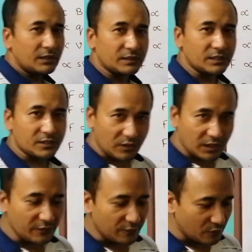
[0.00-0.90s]
This
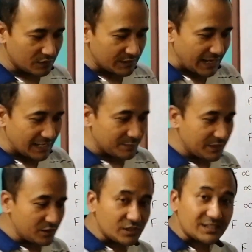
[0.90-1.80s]
Lorentz force has
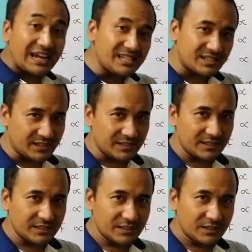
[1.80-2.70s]
been utilized
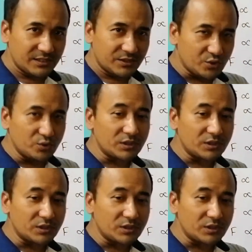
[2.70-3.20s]
to